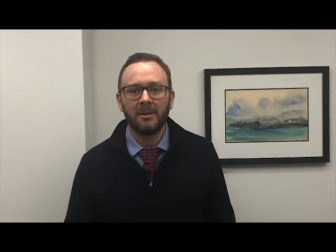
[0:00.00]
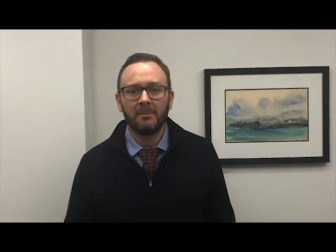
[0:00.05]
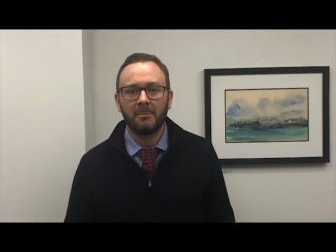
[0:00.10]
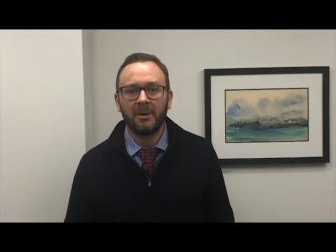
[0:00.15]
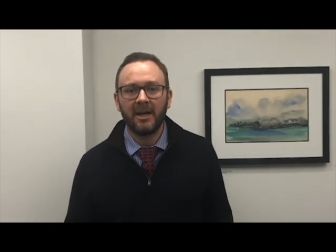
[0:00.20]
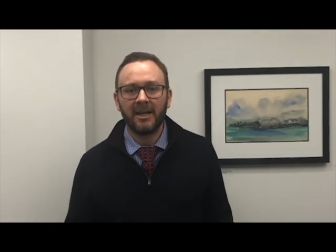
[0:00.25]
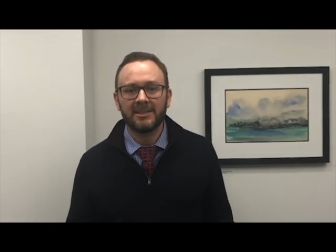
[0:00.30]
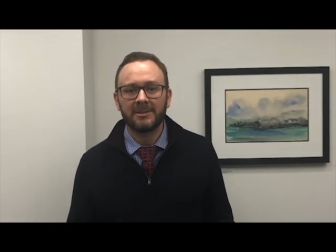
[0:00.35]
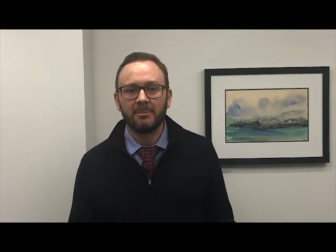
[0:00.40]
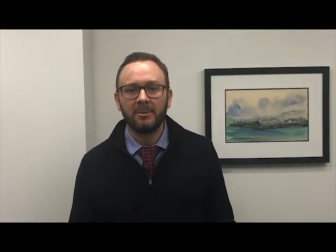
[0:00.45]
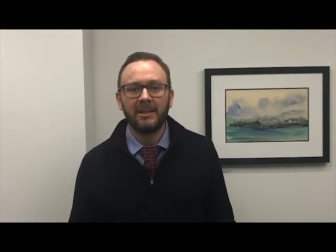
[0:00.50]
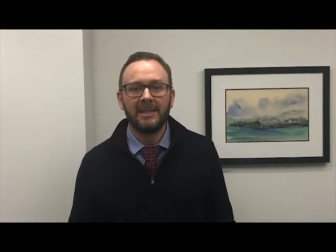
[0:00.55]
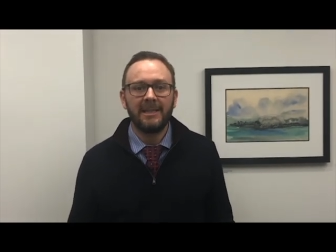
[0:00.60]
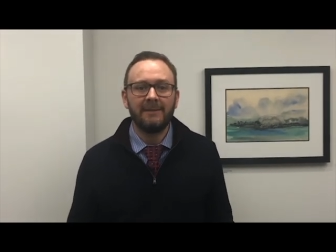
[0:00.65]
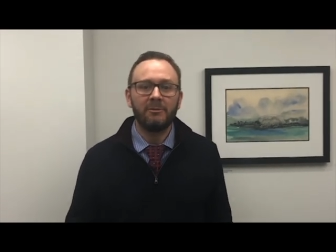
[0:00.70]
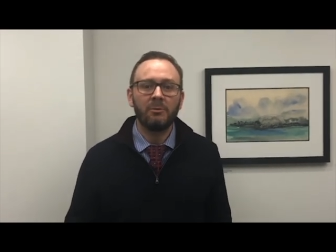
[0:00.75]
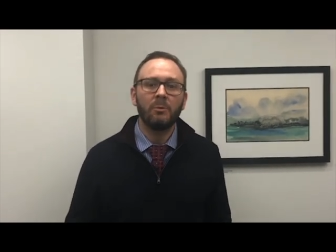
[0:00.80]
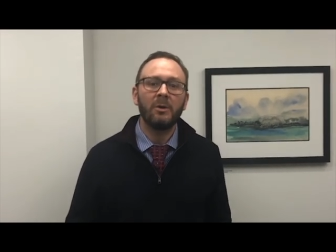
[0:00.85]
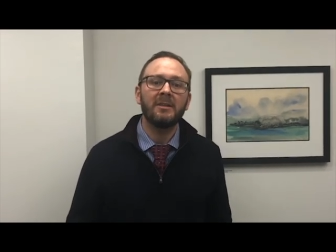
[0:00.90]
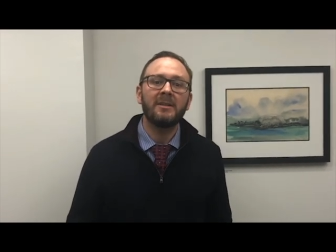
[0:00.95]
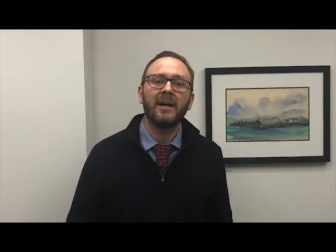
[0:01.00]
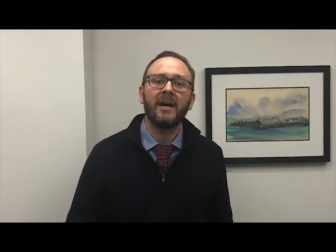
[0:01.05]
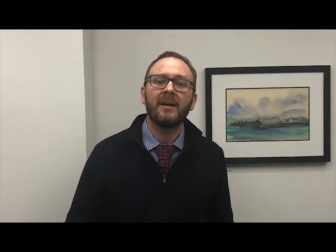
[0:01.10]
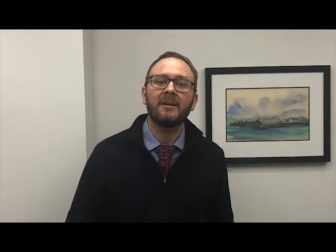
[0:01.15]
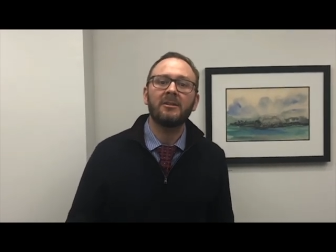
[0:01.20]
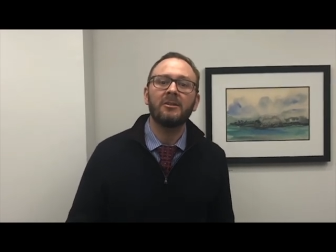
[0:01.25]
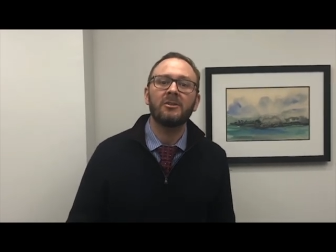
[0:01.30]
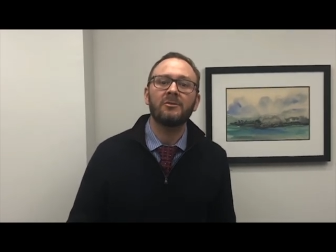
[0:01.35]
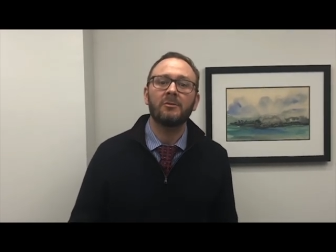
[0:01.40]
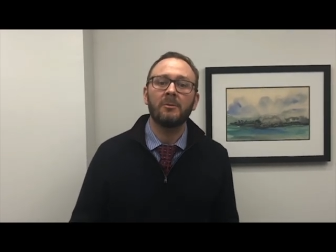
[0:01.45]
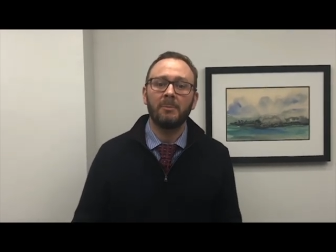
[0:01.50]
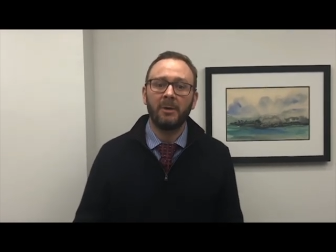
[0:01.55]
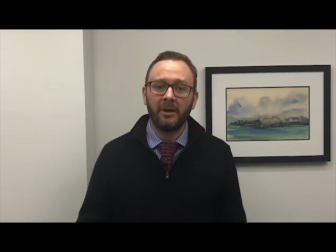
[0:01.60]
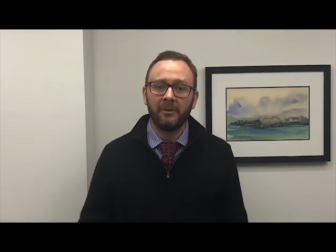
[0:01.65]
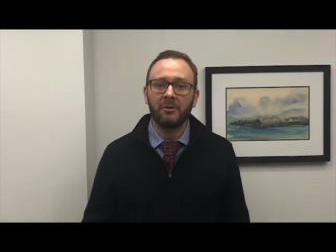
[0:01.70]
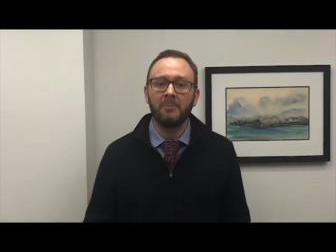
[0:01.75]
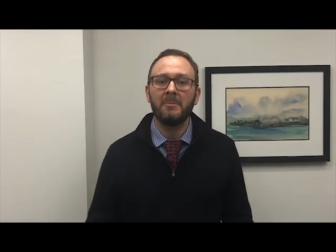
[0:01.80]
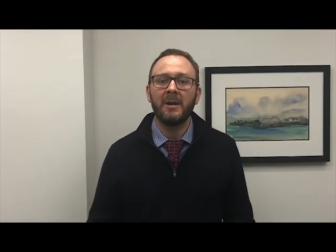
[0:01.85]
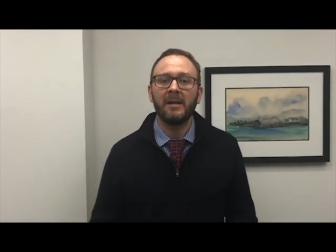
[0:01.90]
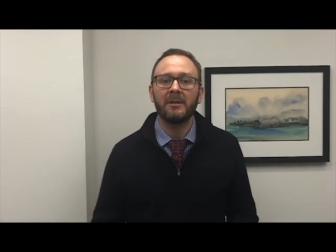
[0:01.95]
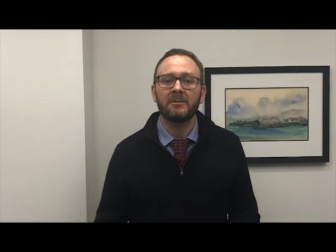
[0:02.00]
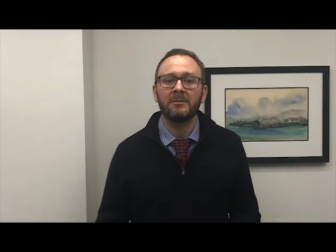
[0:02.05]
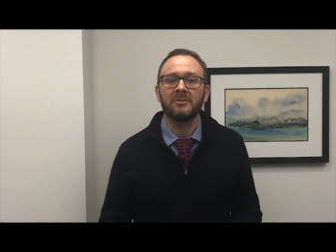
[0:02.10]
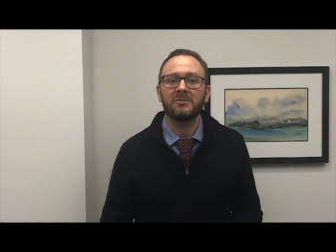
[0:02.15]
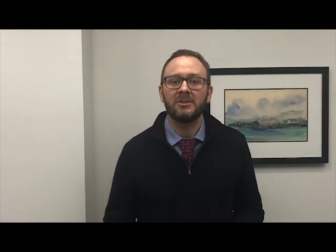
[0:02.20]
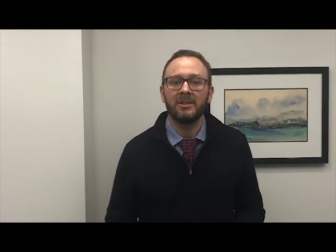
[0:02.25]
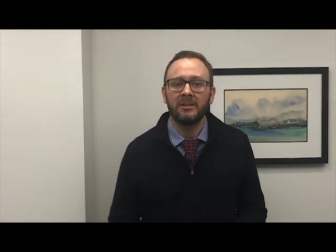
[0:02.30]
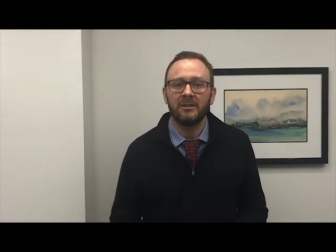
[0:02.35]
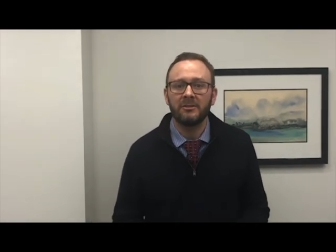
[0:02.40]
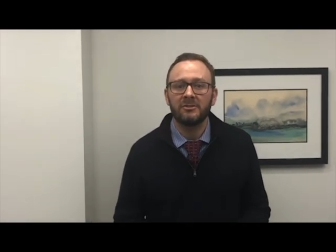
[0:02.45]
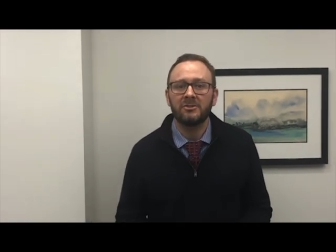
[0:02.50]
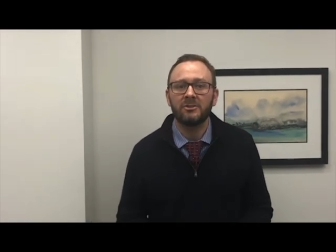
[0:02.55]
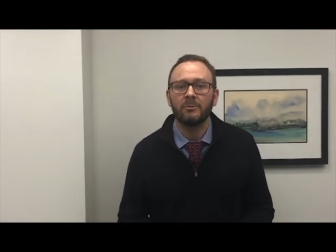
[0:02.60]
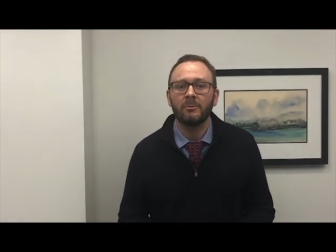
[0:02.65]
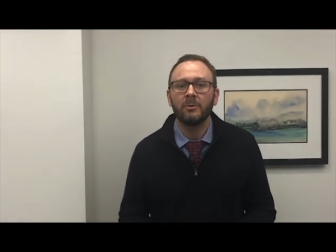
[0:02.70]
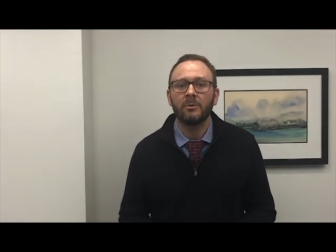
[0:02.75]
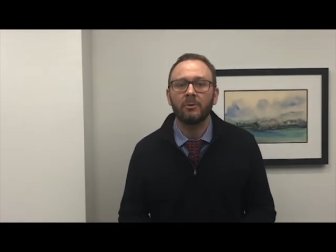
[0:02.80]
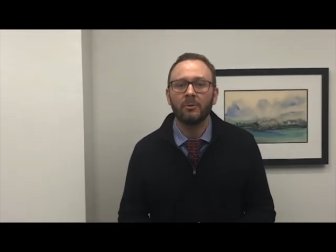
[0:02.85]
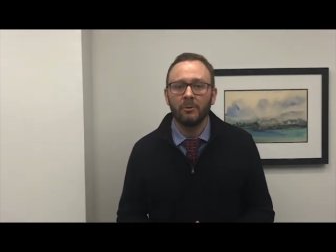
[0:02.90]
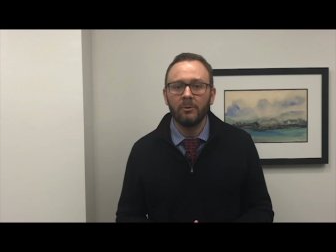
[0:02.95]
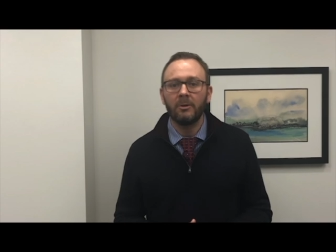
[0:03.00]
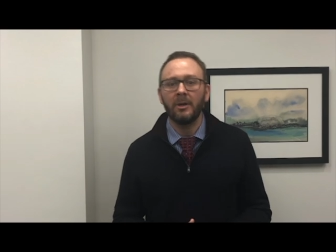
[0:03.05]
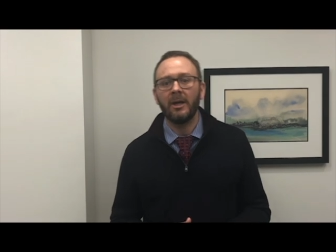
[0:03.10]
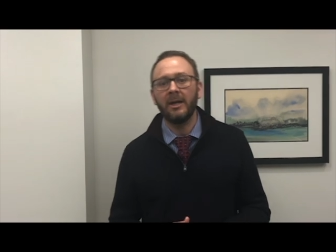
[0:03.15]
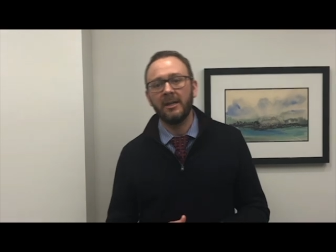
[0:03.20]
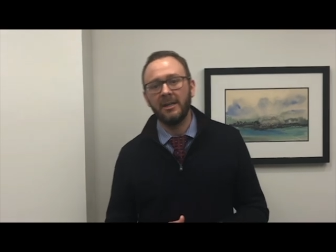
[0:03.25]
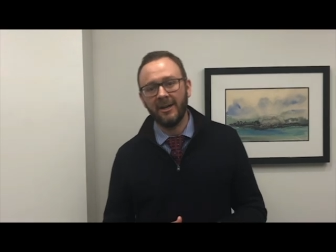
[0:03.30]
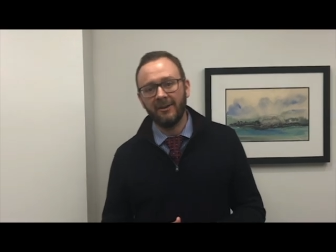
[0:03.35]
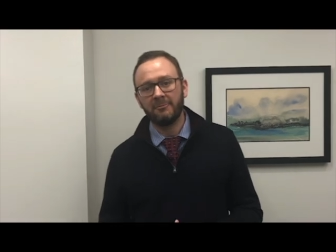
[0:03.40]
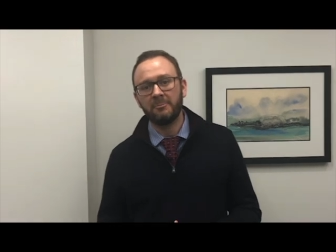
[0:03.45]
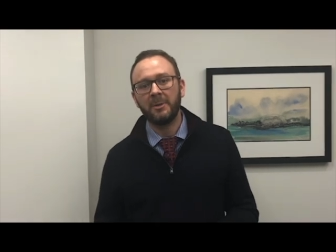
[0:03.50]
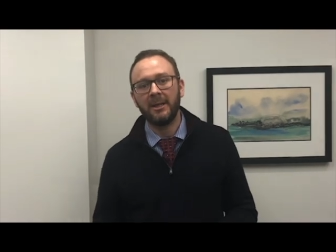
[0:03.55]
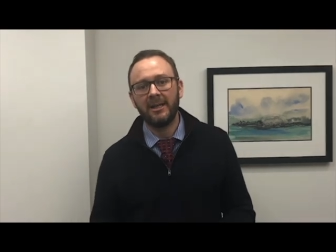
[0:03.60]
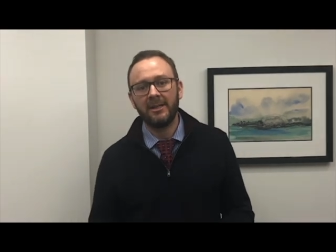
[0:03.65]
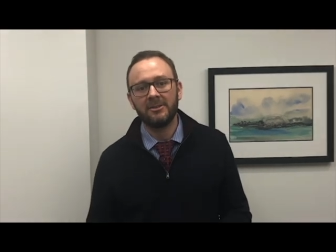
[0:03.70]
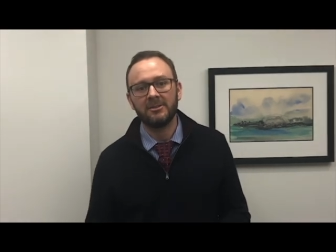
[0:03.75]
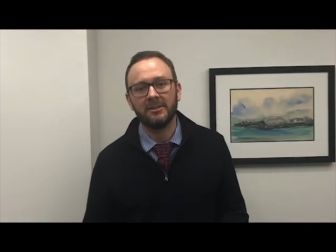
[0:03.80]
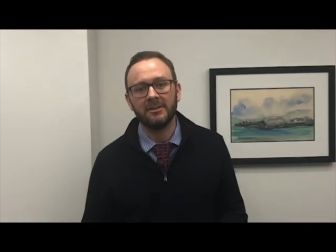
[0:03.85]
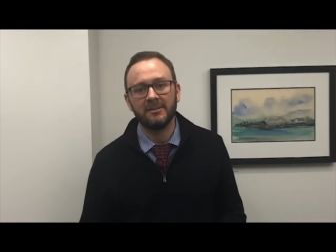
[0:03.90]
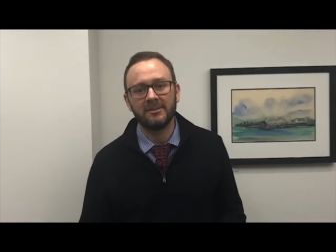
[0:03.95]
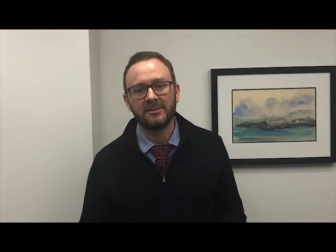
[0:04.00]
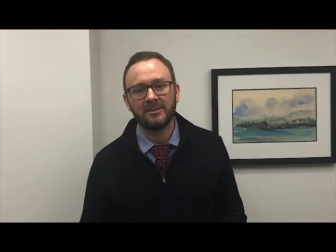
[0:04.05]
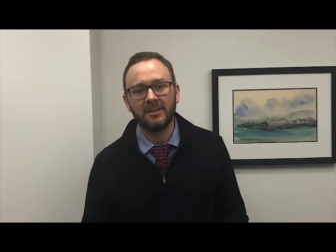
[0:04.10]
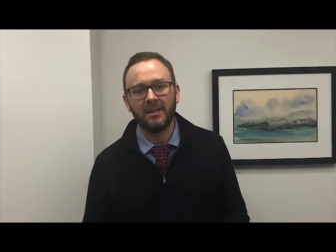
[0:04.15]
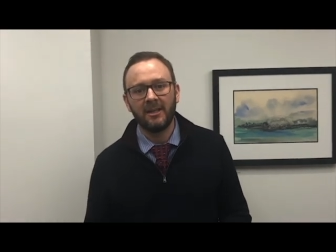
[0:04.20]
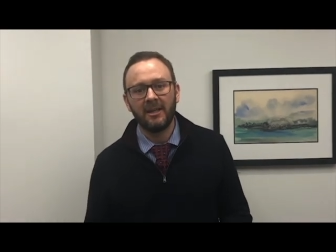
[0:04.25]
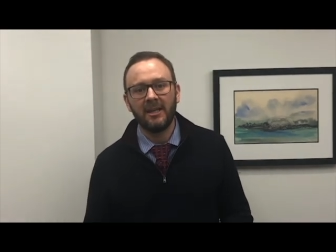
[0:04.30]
possibly even with doctors from other medical centers to recruit enough patients.